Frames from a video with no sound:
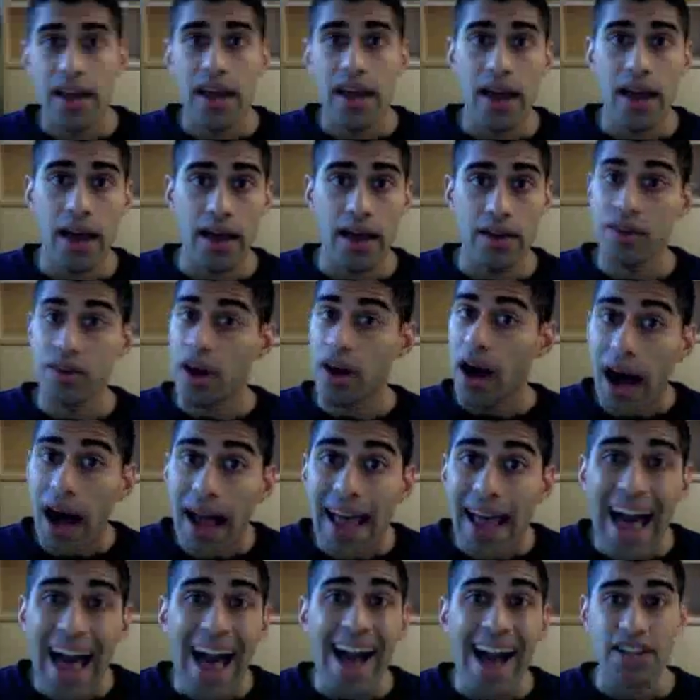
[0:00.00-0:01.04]
And I
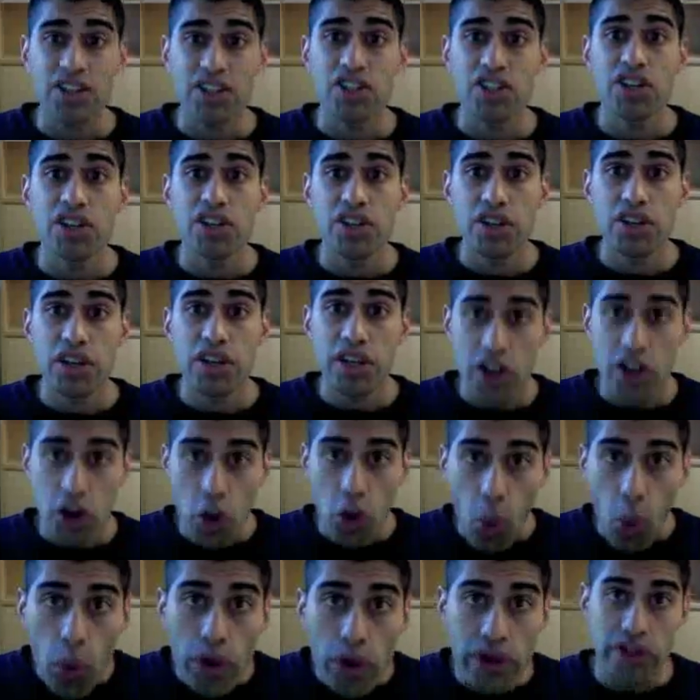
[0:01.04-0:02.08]
act in
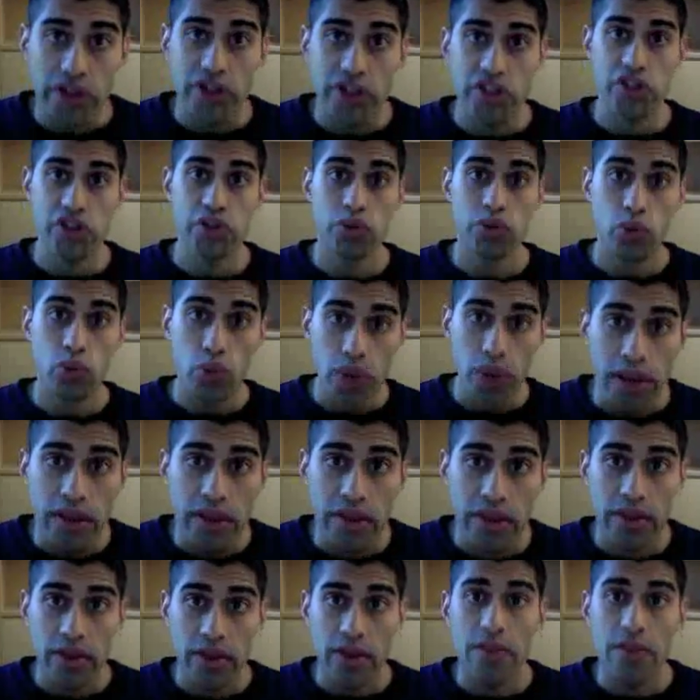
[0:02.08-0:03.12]
accordance with
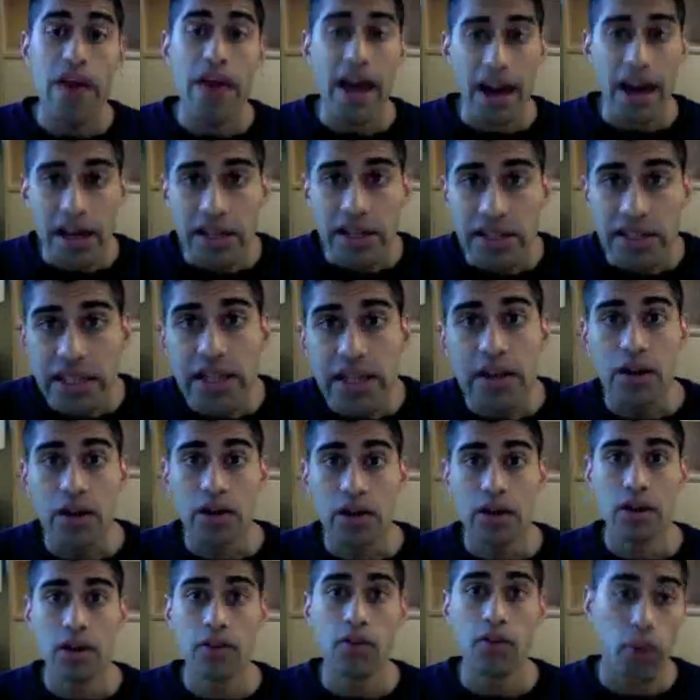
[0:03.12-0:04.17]
that idea
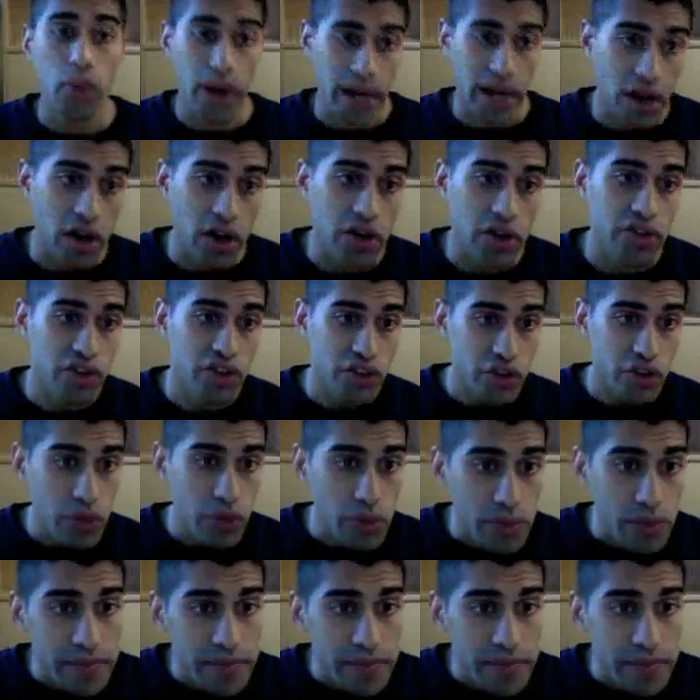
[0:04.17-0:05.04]
of what I ought to do.